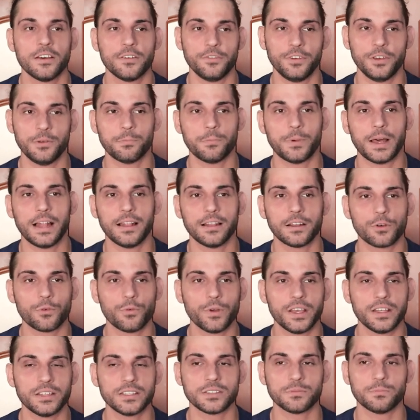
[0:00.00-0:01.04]
Finn Balor
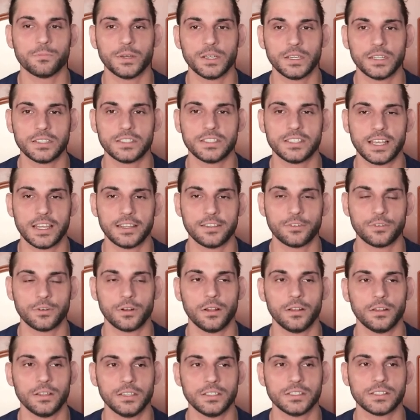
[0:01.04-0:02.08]
wins, but Seth
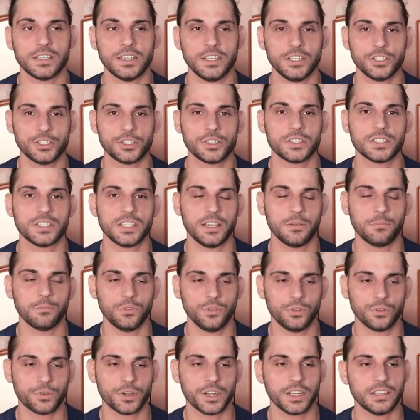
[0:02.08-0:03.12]
Rollins injures him
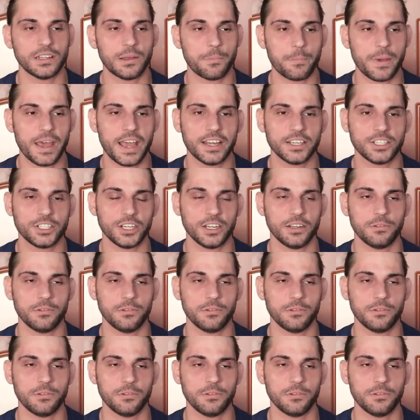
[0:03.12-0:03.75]
during the match,